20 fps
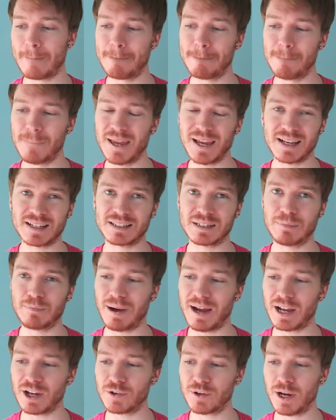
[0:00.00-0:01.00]
mixed
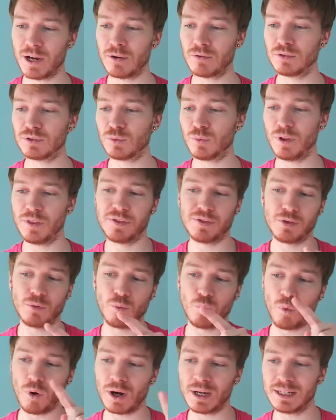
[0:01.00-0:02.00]
background with the
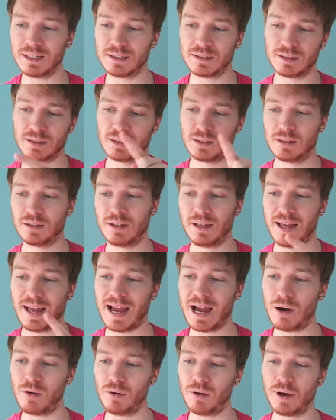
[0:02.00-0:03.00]
white
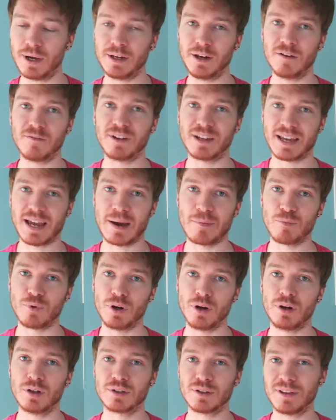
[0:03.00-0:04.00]
outline of a
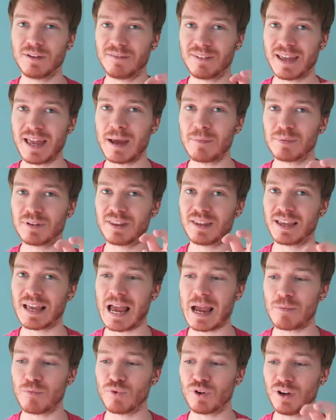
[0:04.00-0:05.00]
camera. So they've kept the
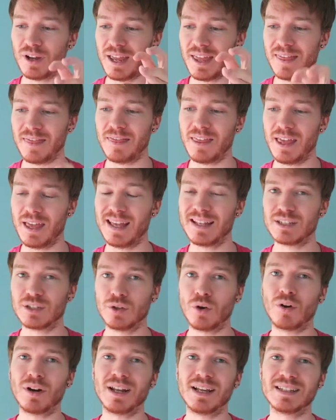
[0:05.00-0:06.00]
camera in there. It's
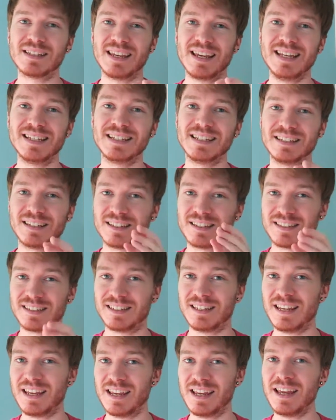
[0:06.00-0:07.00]
not as easy to
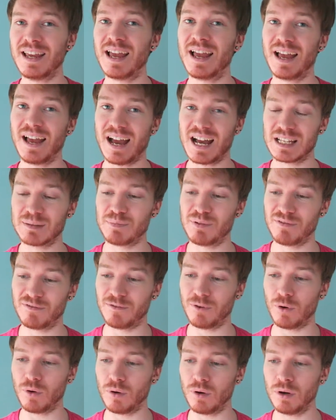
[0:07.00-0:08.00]
see as
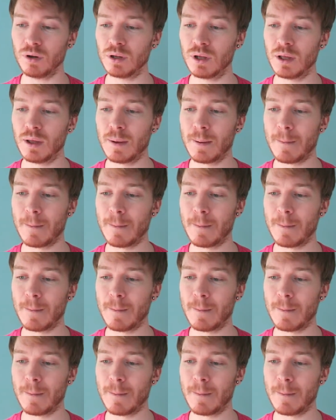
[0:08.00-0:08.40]
before,